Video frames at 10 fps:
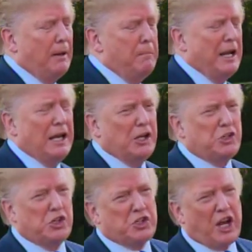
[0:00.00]

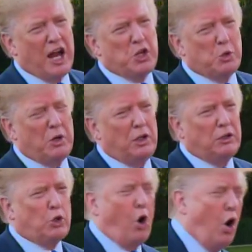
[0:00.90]
Meetings are
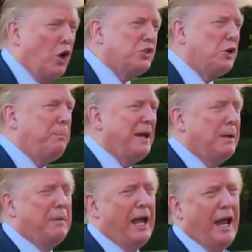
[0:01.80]
scheduled. Calls are
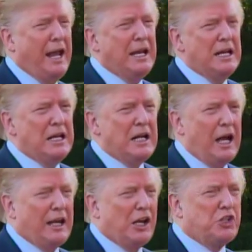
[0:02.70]
being made.
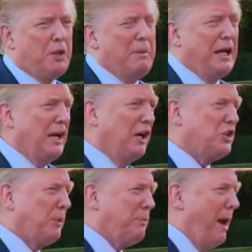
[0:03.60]
I guess the meeting in
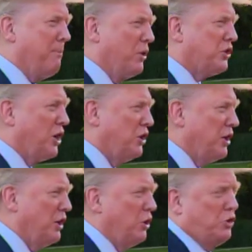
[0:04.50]
September
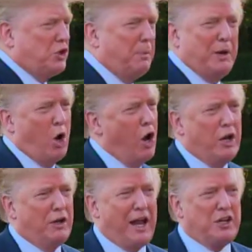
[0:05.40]
continues to be
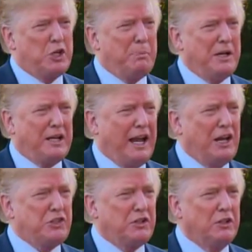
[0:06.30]
on. It hasn't been
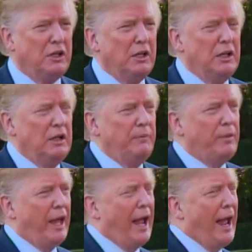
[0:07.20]
canceled.
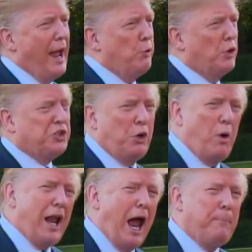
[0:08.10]
And we'll see
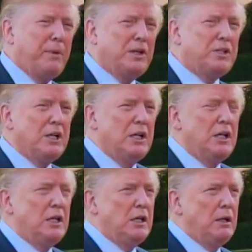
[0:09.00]
what happens.
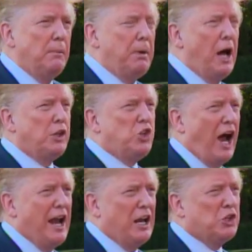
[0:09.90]
But
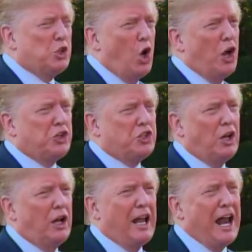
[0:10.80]
China's lost
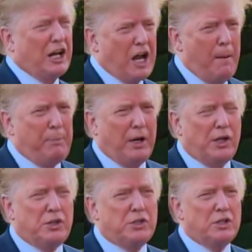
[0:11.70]
a lot of
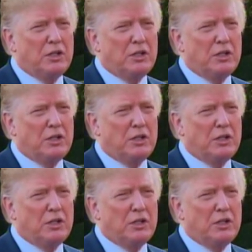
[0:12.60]
companies.